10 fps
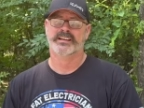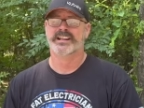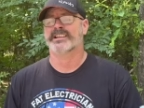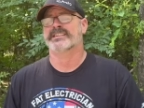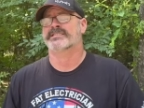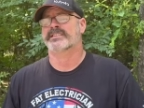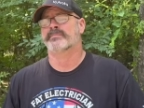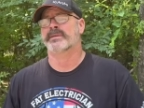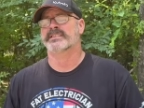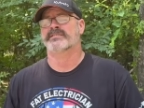at least to the
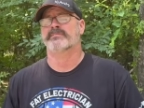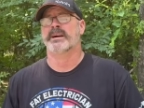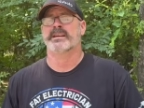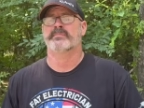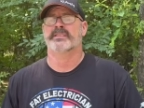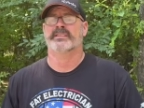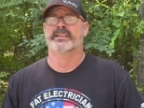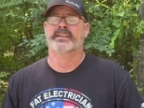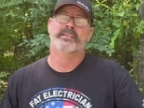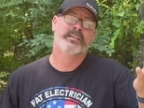best of my
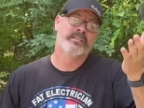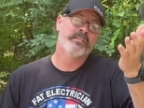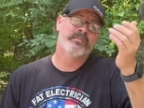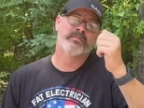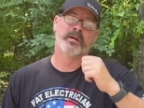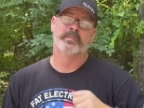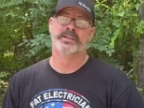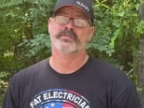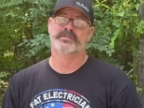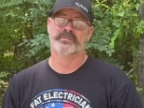ability from a
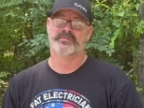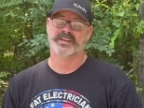YouTube